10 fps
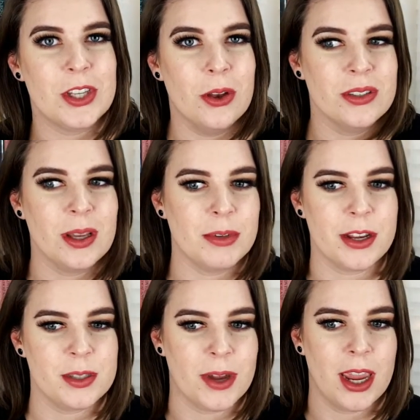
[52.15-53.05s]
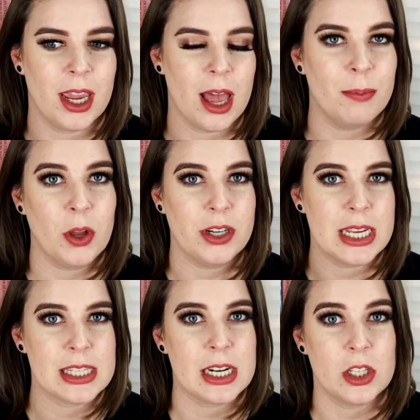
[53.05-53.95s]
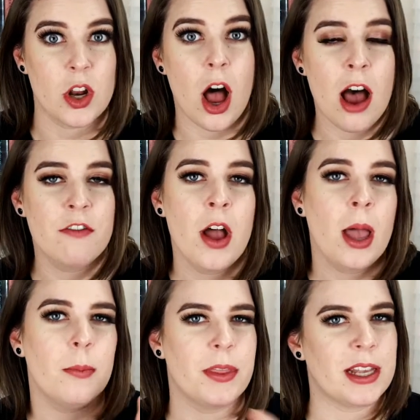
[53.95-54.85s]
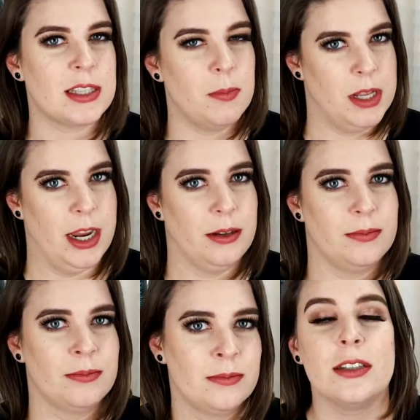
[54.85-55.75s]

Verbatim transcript: so sometimes my upload days get a little off, but that's the plan.